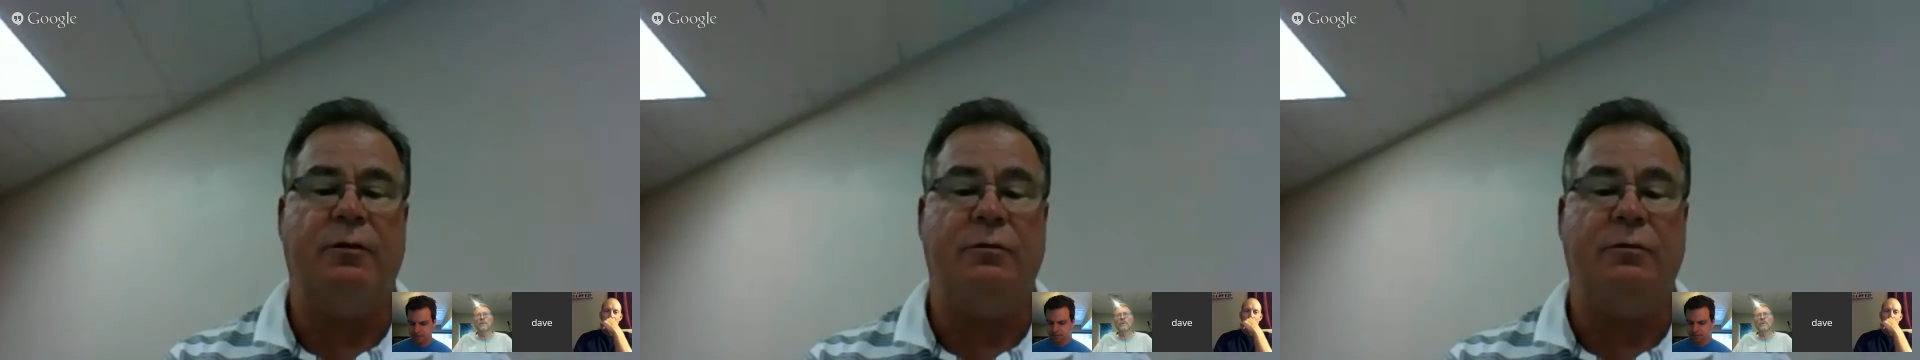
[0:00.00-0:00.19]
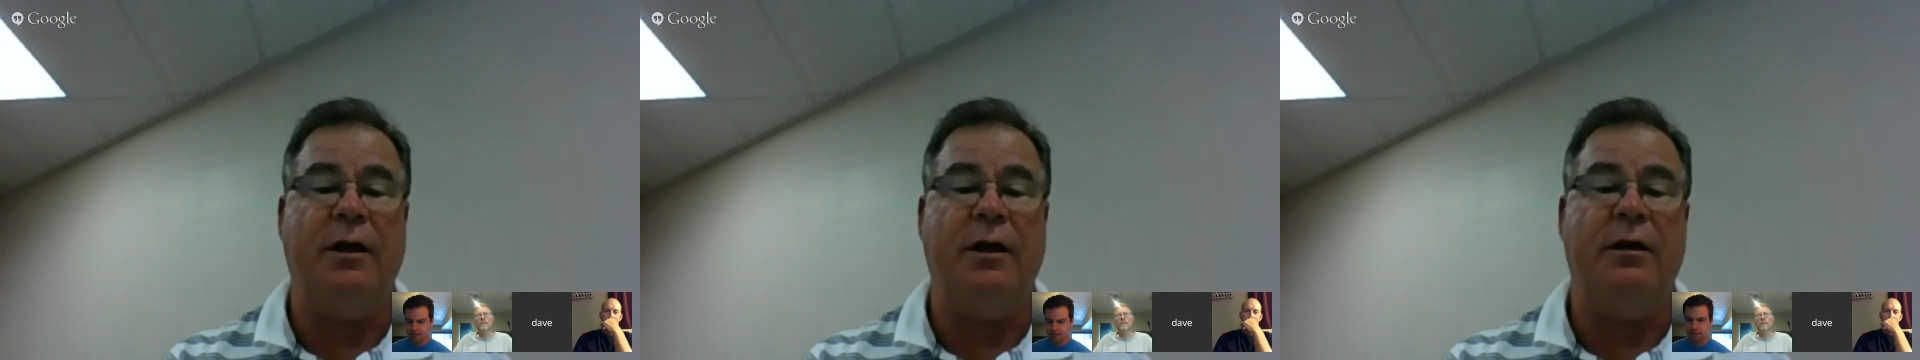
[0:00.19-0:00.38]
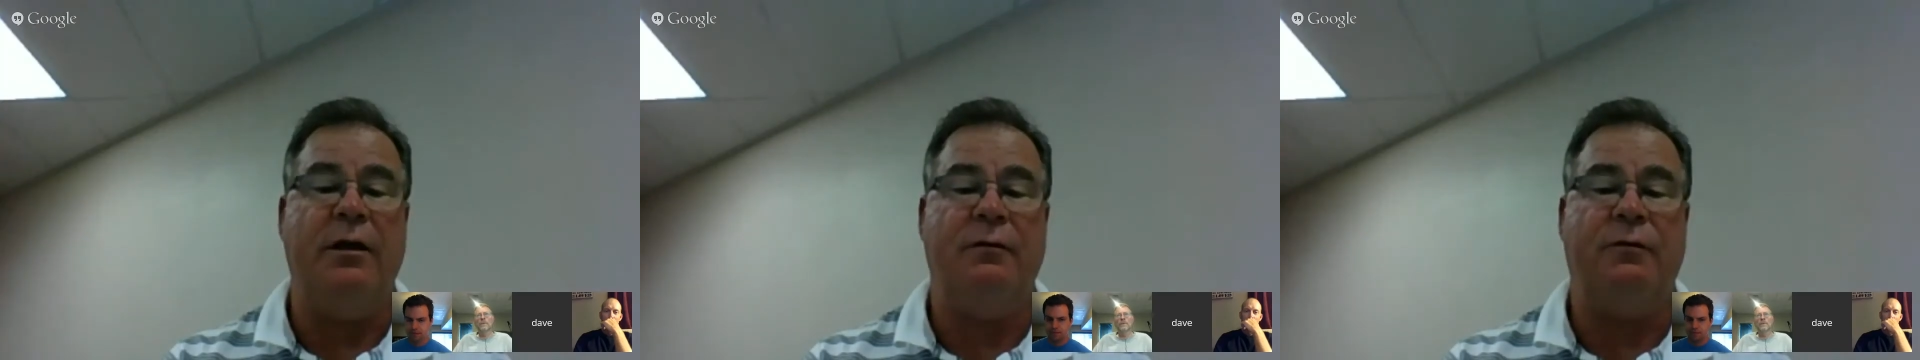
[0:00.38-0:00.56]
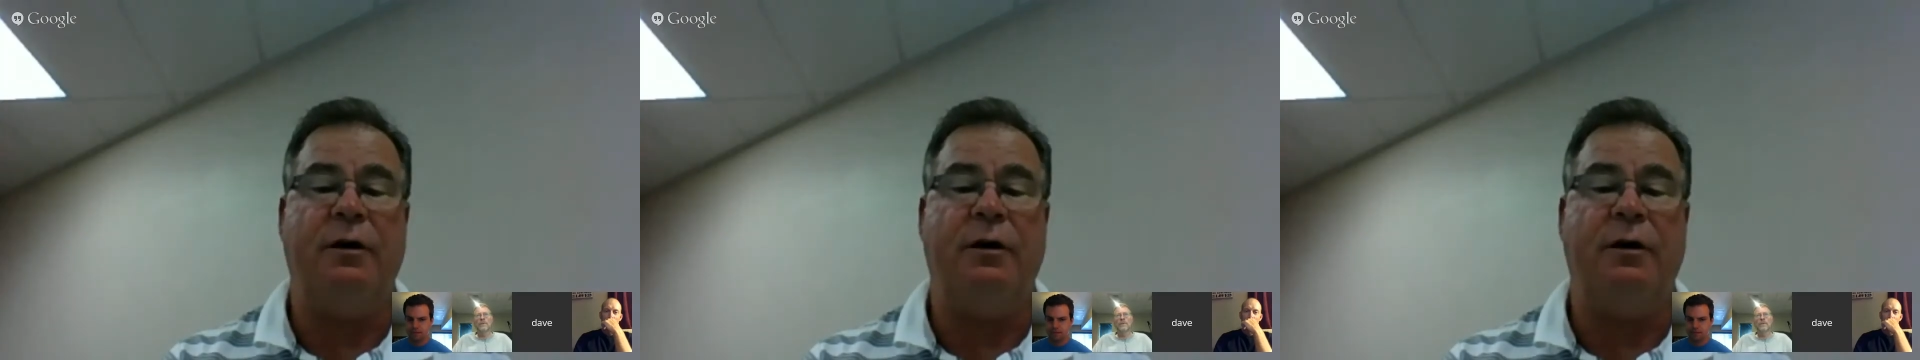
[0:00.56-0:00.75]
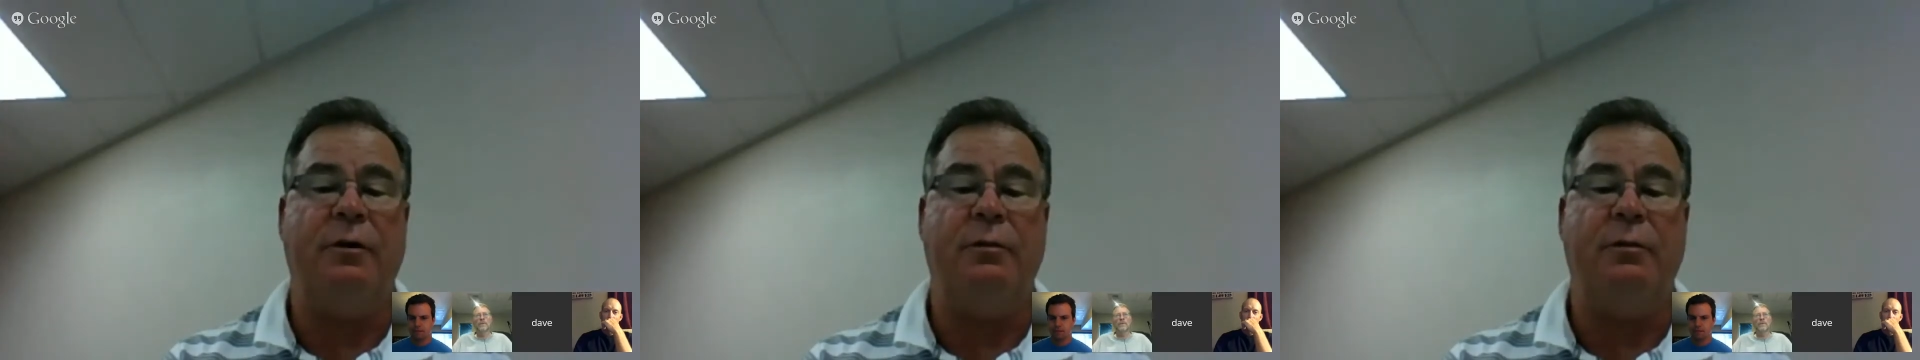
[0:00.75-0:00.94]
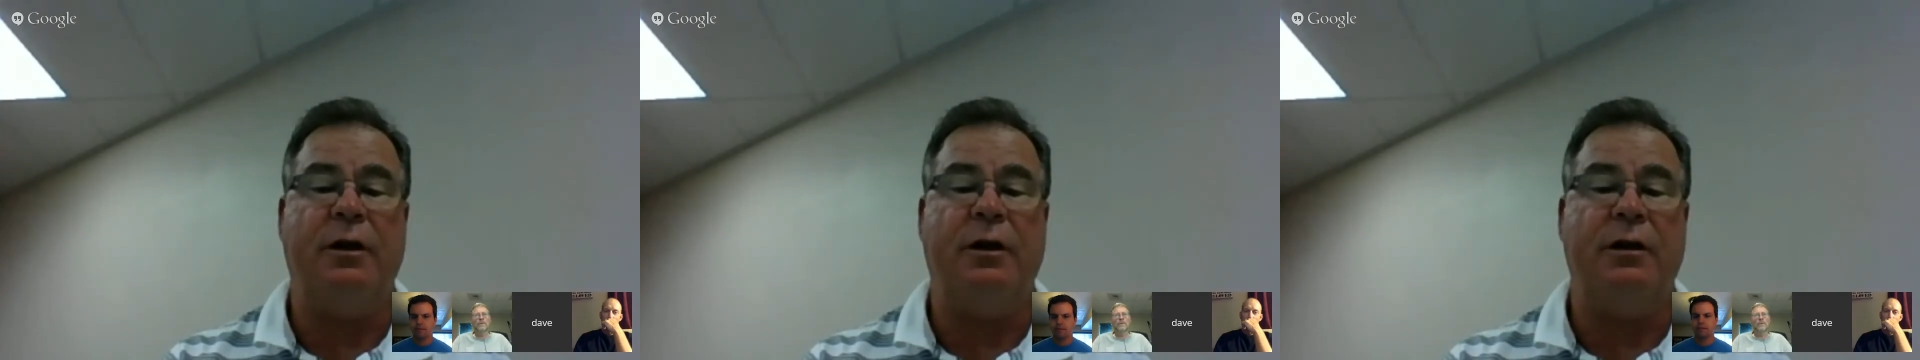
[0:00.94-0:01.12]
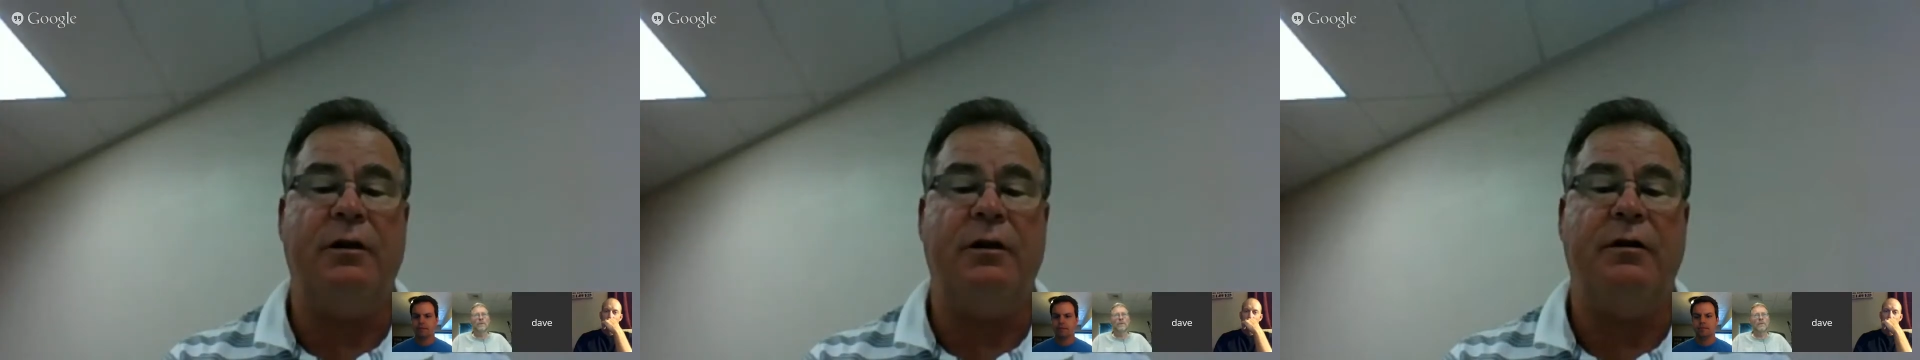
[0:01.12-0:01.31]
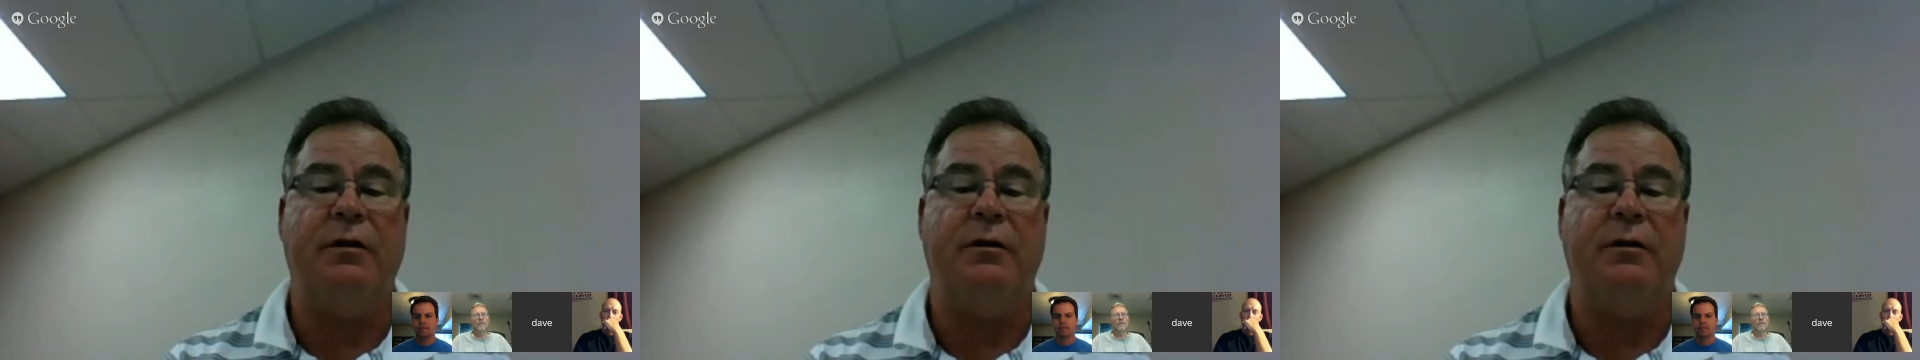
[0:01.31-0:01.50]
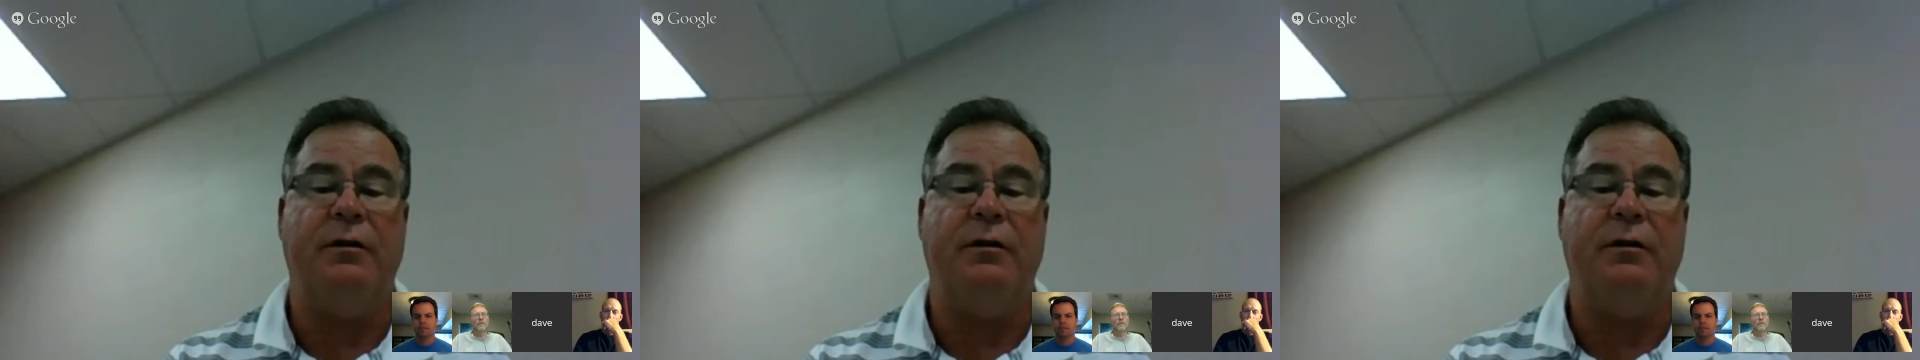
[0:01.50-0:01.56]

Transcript: me and for everybody.